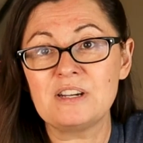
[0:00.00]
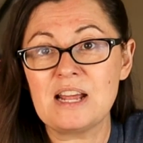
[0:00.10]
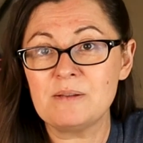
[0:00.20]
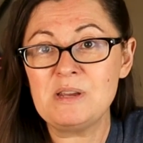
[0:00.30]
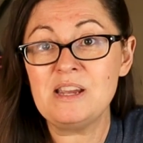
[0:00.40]
an
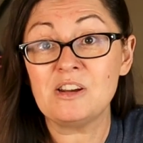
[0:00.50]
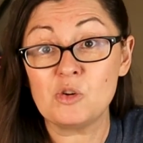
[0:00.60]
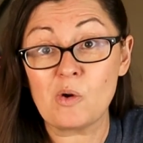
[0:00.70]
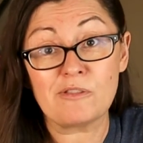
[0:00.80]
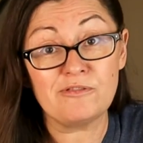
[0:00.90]
enemy and
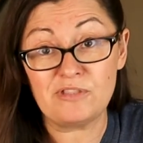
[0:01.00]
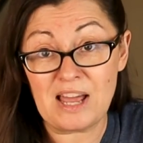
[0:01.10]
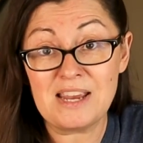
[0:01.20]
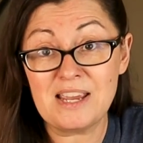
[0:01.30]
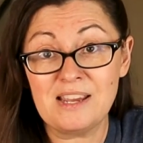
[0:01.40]
you are
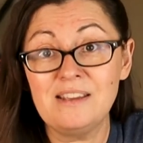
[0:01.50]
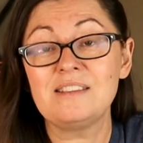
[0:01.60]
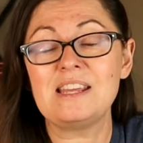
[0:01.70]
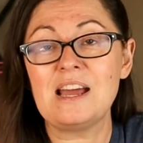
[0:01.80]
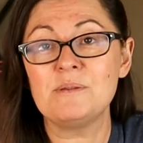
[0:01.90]
flanking
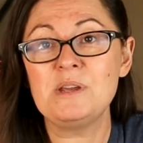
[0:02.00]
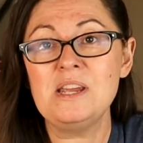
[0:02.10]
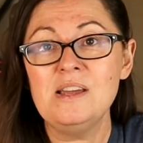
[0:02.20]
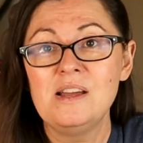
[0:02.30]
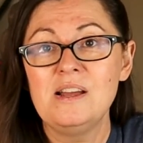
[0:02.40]
the
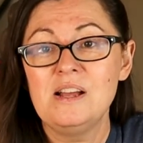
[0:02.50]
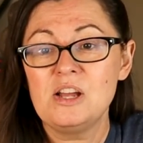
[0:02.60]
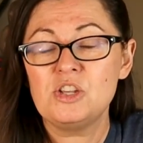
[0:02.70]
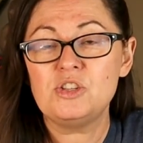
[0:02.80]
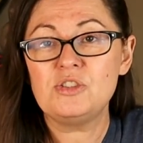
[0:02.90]
enemy,
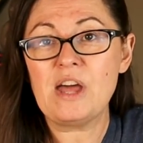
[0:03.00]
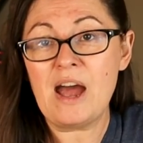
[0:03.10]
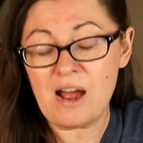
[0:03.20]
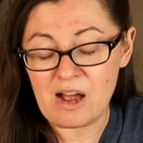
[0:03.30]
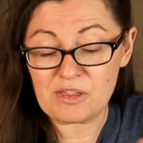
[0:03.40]

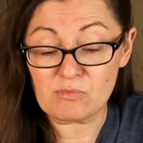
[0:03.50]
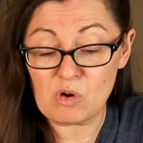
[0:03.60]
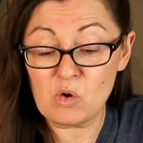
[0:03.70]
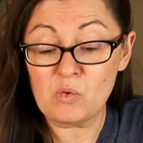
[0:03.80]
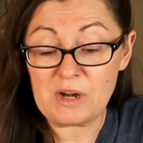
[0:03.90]
that the
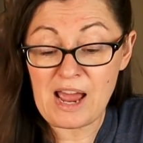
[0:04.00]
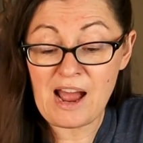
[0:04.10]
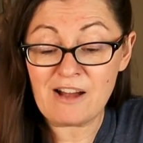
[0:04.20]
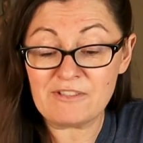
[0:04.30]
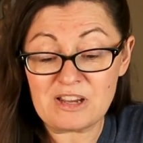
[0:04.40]
rogue would
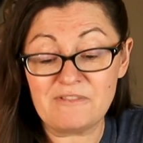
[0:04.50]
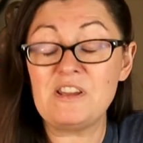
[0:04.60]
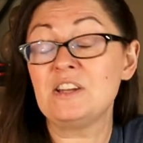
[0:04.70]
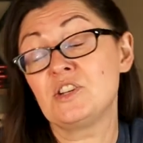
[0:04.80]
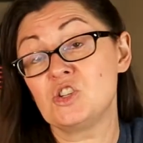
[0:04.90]
have
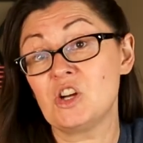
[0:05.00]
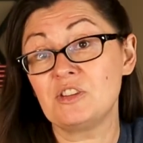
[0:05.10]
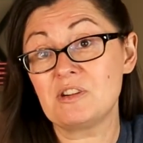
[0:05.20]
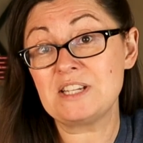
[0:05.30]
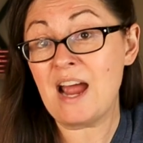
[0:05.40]
advantage on
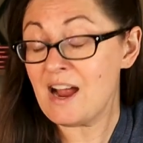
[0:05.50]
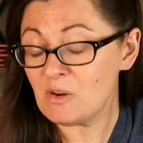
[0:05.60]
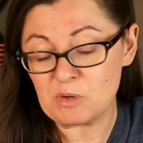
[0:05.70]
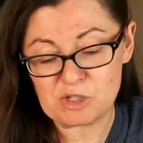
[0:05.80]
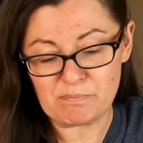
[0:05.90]
their
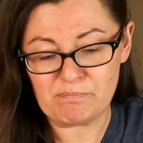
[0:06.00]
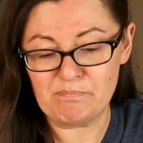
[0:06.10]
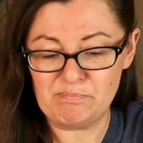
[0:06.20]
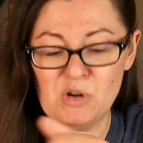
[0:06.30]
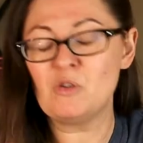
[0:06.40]
attack, which
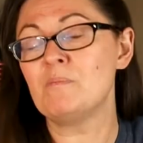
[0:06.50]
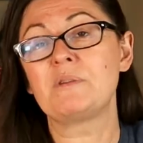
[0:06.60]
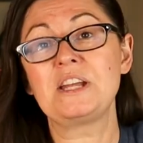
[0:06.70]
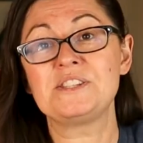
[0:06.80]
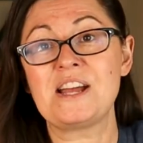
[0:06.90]
boom,
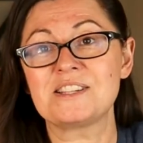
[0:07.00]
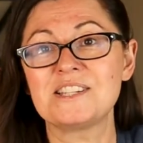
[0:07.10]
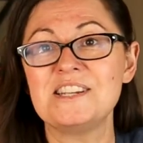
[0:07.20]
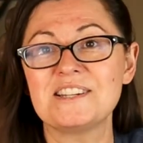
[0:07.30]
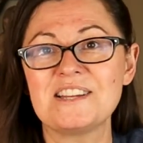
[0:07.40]
gets that
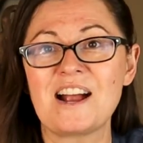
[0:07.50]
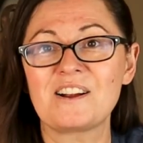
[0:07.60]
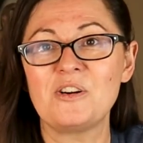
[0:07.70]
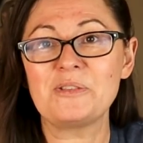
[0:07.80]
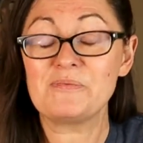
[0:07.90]
sneak attack
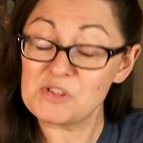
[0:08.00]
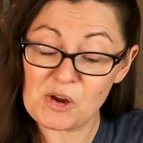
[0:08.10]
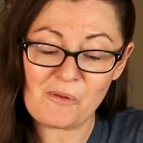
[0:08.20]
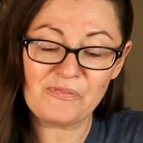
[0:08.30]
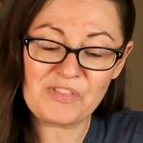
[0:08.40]
going.
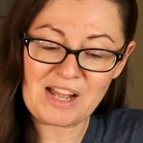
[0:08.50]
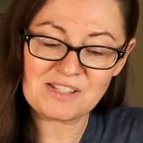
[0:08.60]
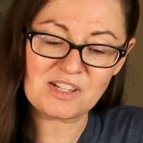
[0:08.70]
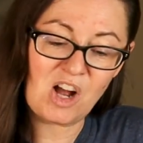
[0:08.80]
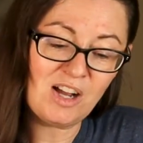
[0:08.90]
So that's
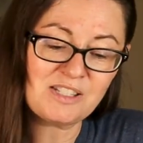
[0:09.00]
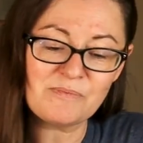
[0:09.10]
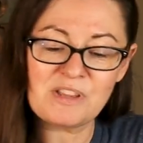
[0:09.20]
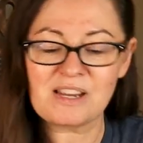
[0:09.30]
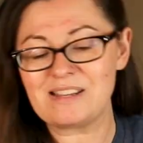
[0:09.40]
an
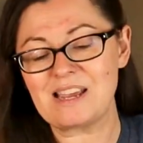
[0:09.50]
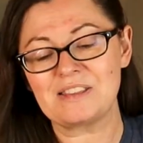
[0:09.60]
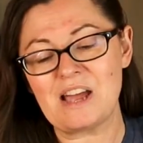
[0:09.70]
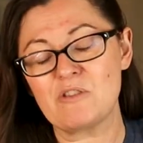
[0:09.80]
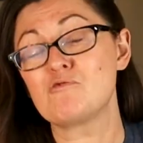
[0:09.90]
awesome thing, and they get
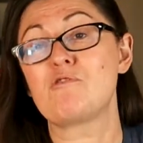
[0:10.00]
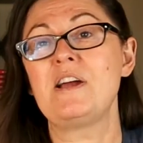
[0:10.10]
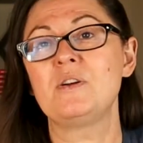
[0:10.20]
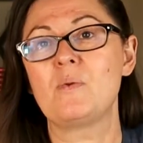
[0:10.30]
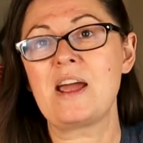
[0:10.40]
that
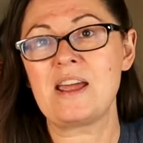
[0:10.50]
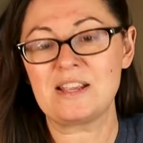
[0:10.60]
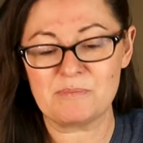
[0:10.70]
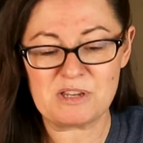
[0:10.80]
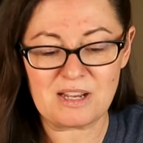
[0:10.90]
right away
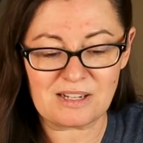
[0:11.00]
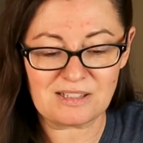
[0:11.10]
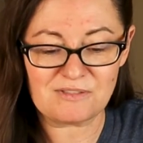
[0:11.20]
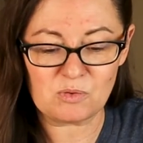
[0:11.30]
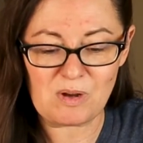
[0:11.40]
at the beginning of
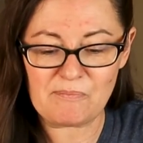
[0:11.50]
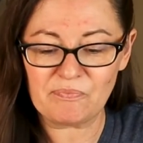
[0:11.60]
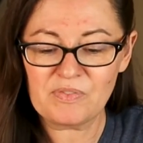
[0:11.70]
level 1.